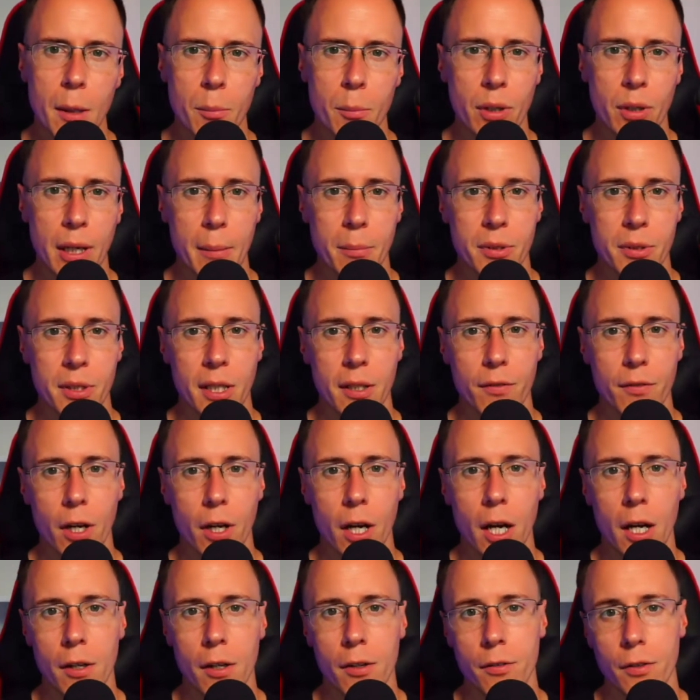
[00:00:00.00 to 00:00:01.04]
Perhaps they've
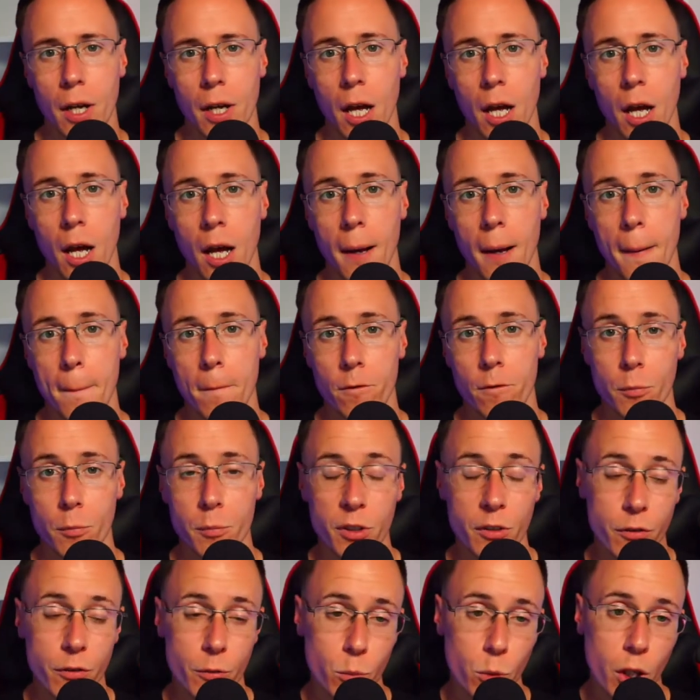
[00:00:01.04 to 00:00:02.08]
heard from
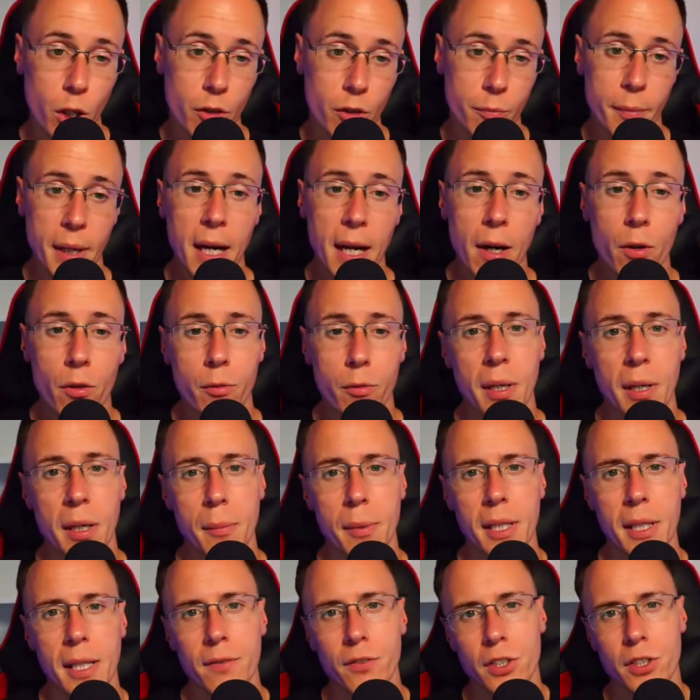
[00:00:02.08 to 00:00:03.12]
you from word of mouth.
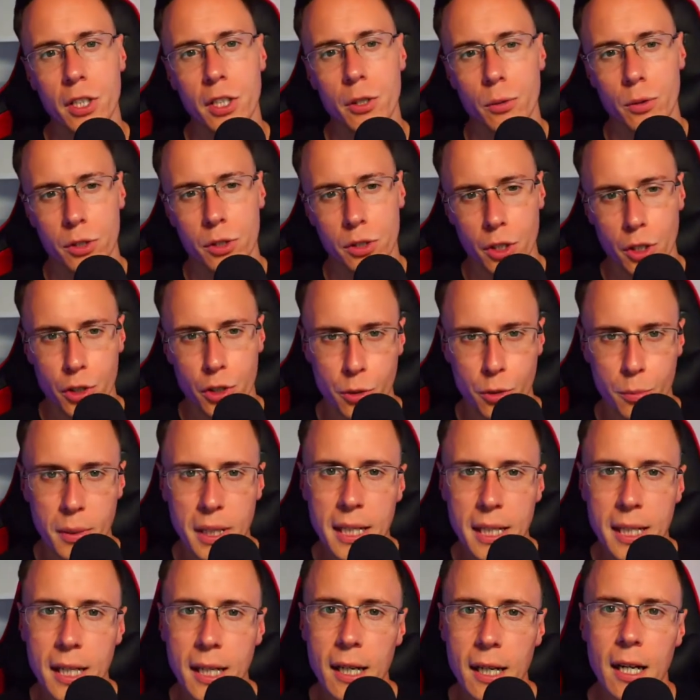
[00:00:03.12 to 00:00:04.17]
Maybe they've seen you on social
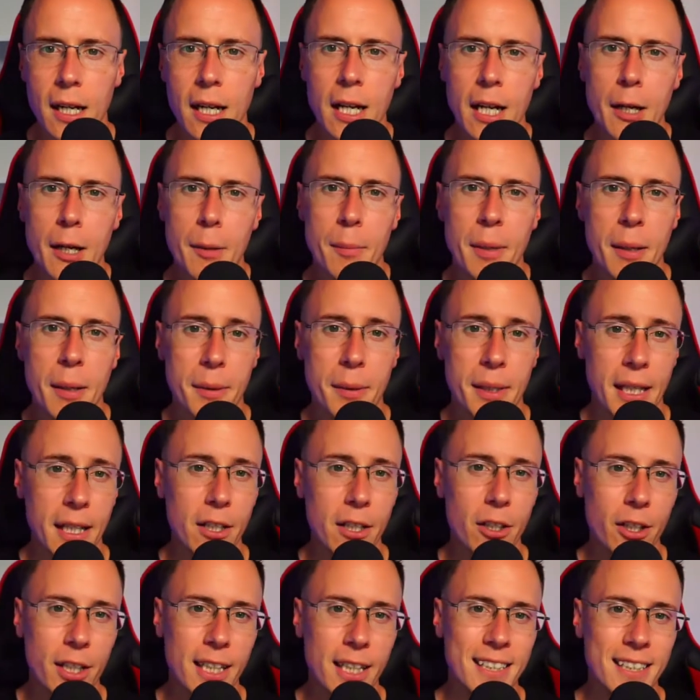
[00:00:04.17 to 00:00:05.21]
media. Maybe they
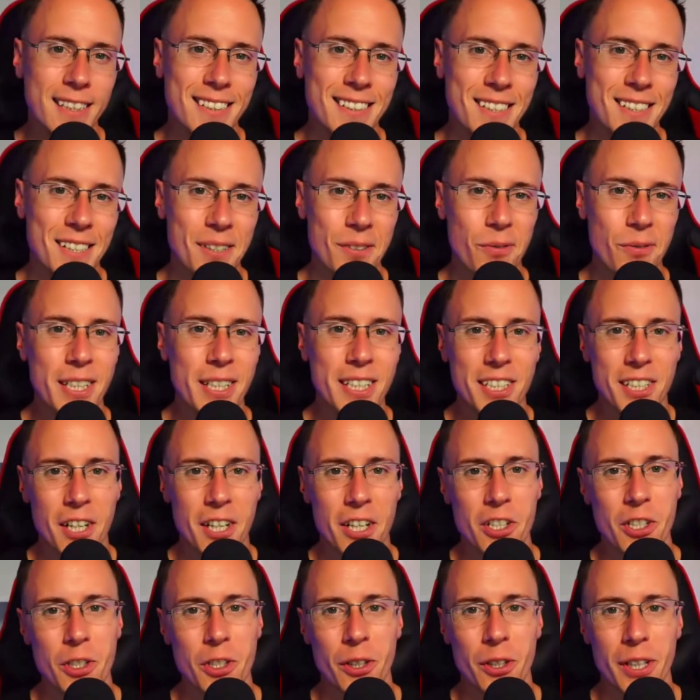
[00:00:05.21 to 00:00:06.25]
look into
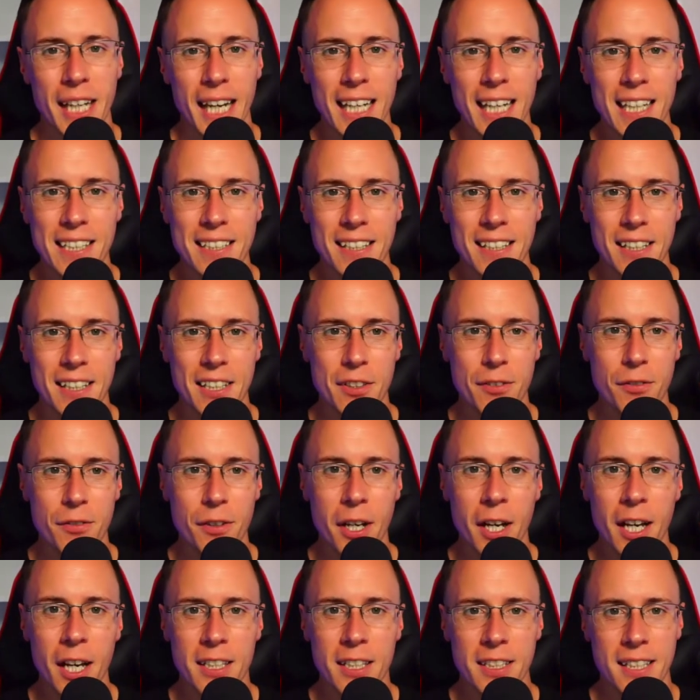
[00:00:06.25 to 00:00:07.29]
researching your case studies
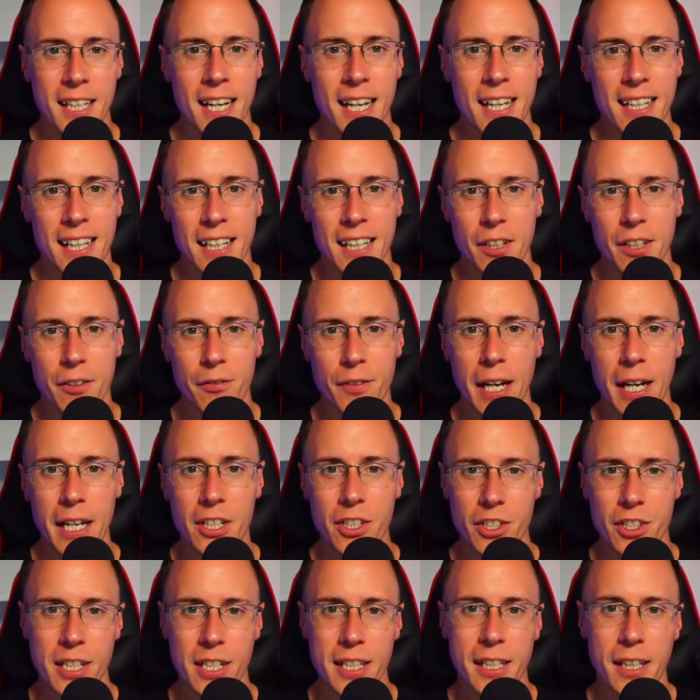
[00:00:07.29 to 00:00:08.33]
first, and they
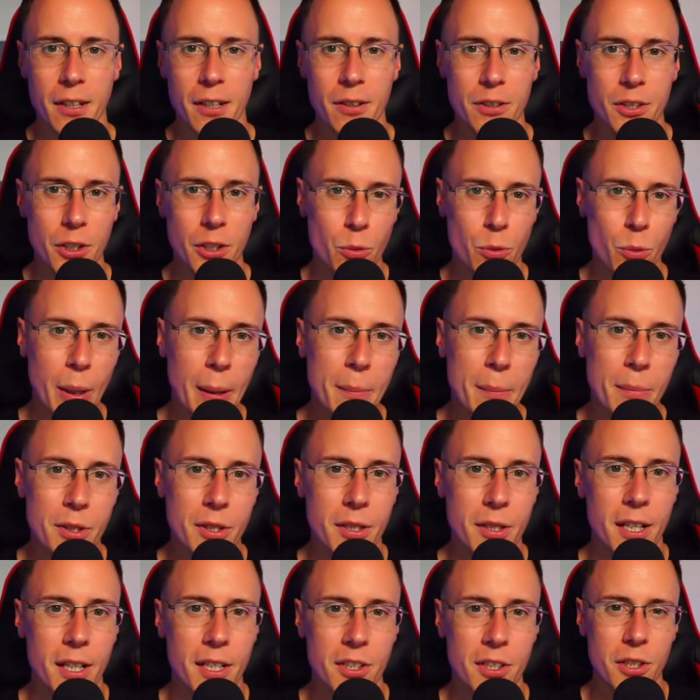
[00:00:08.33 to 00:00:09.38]
eventually go to your
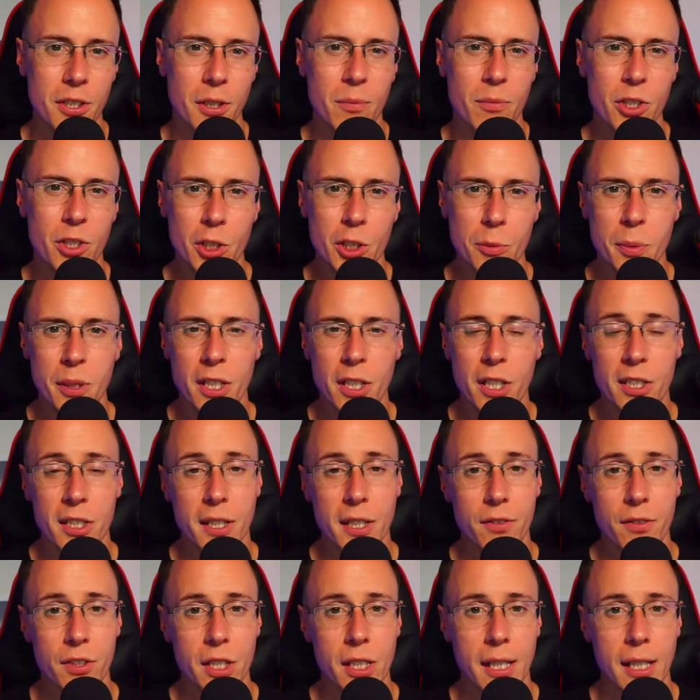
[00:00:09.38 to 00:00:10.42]
website. just because
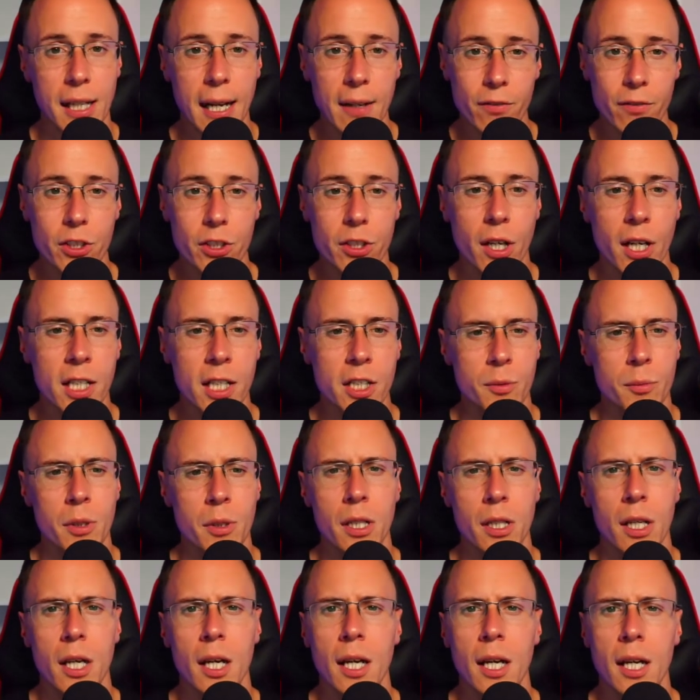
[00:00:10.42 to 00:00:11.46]
they've seen an
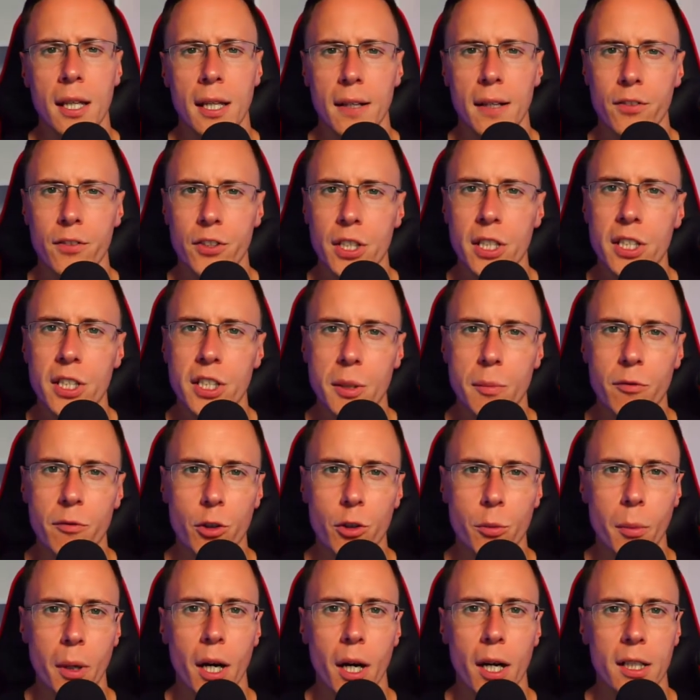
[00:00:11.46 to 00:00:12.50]
advertisement, they've seen some of
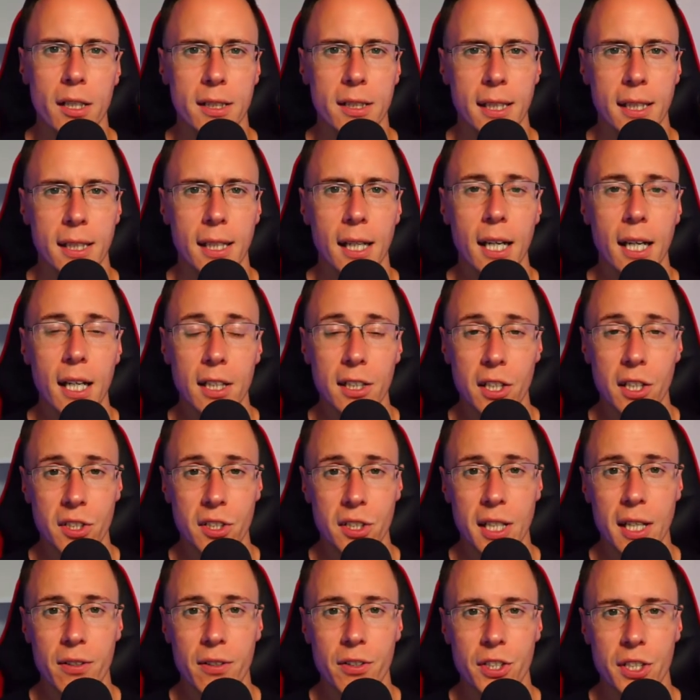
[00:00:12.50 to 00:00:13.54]
your marketing, doesn't
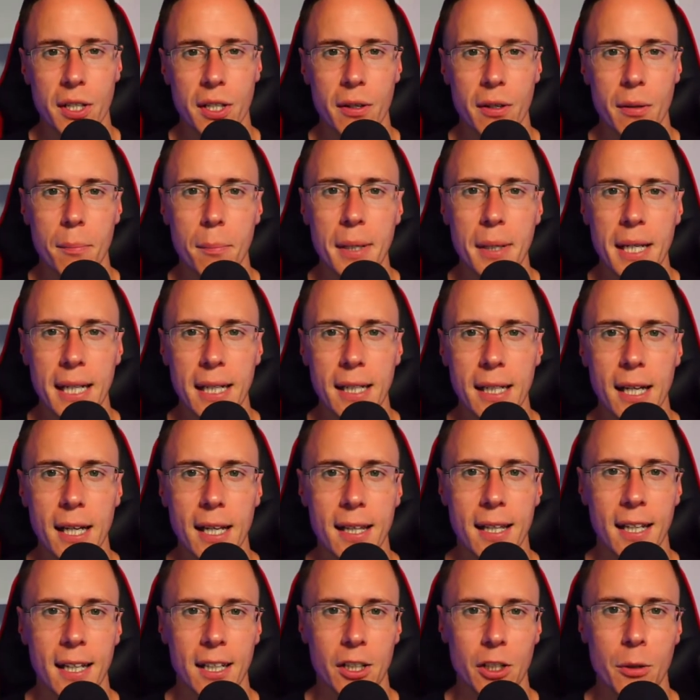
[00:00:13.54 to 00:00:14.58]
necessarily mean
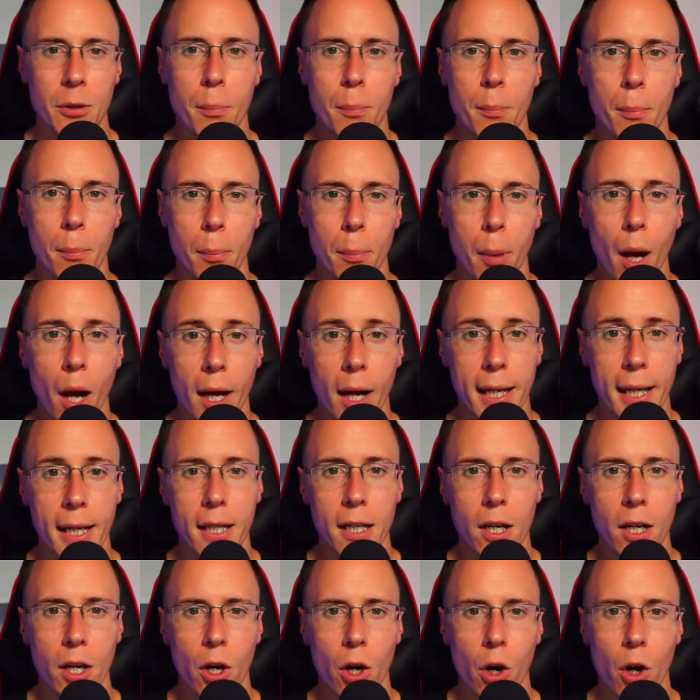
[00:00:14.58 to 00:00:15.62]
they're going to buy
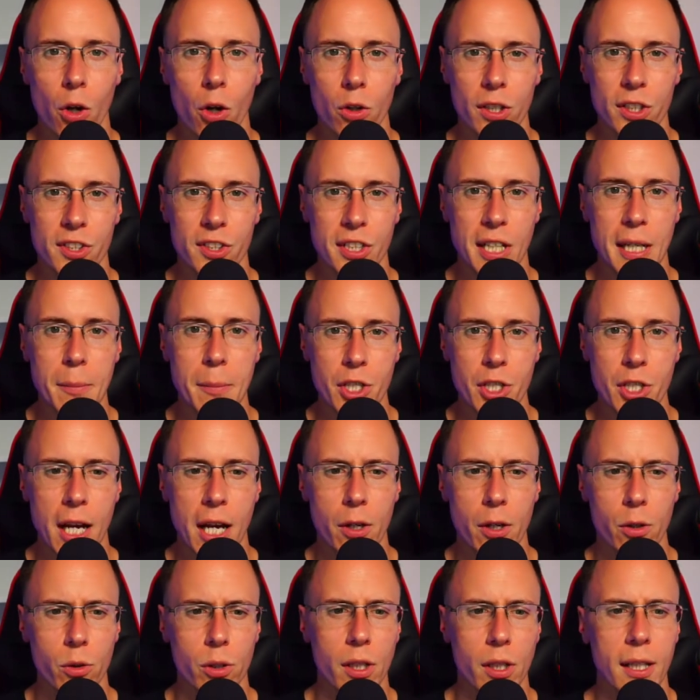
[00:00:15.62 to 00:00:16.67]
on the same
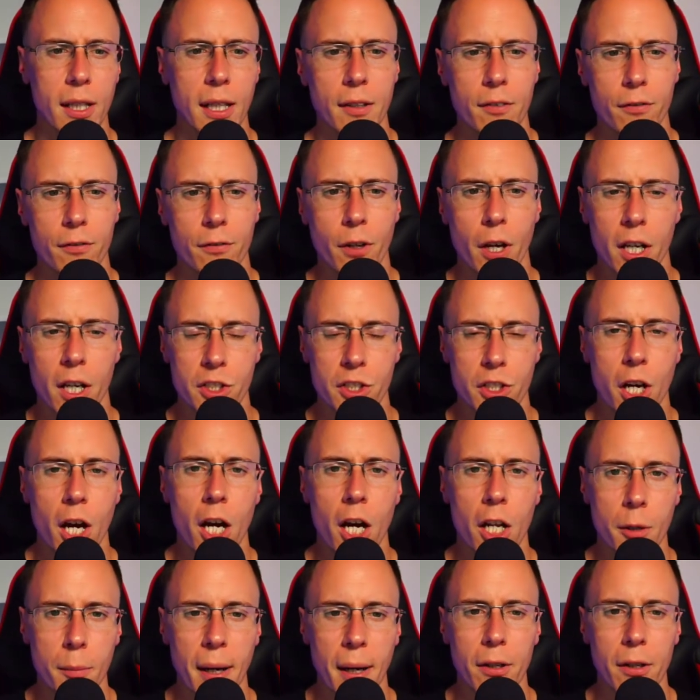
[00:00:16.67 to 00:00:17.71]
channel that they first
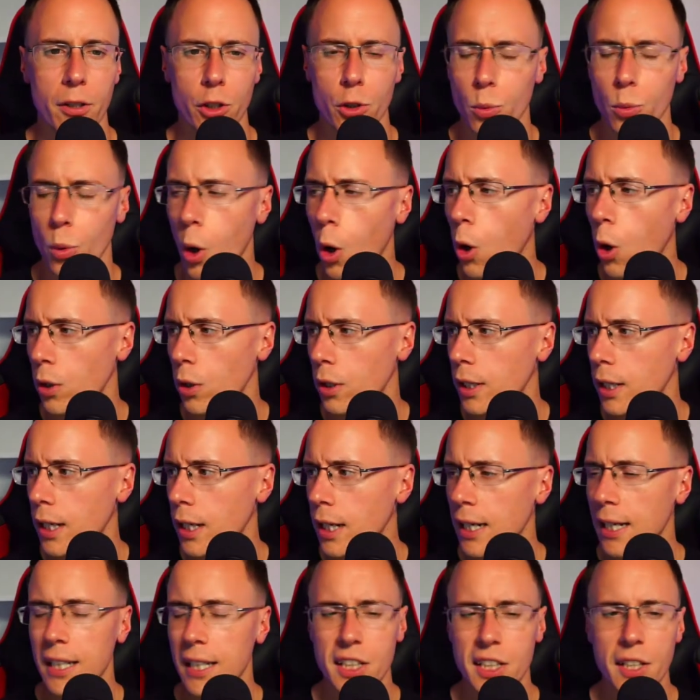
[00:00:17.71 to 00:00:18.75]
heard about you on.
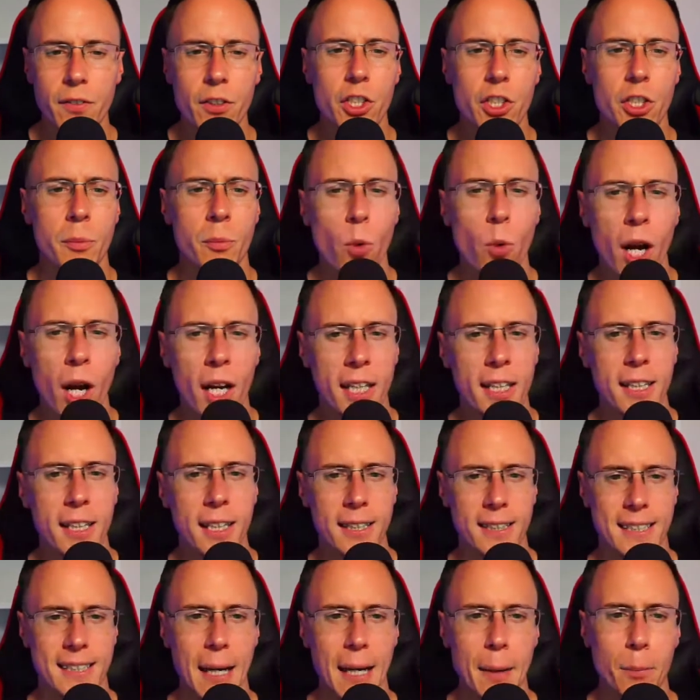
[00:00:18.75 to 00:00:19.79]
Let's give you some working
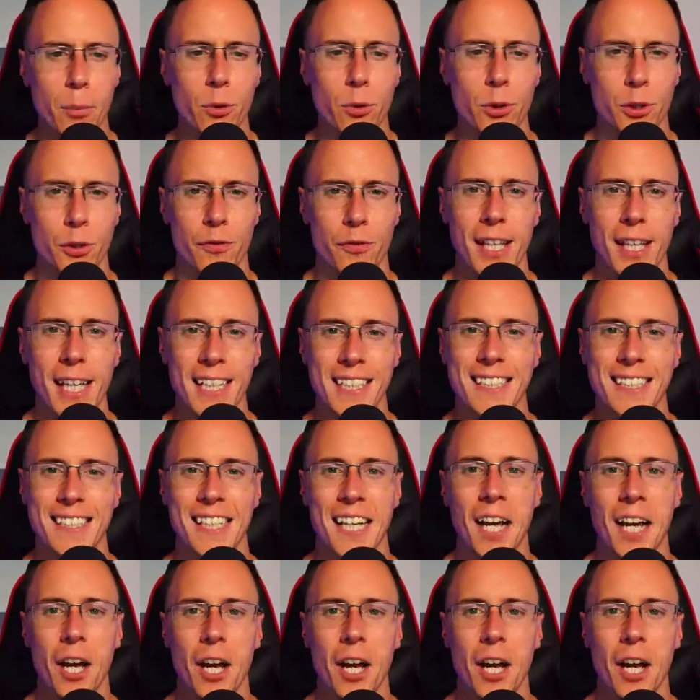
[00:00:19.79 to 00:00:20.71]
examples of this.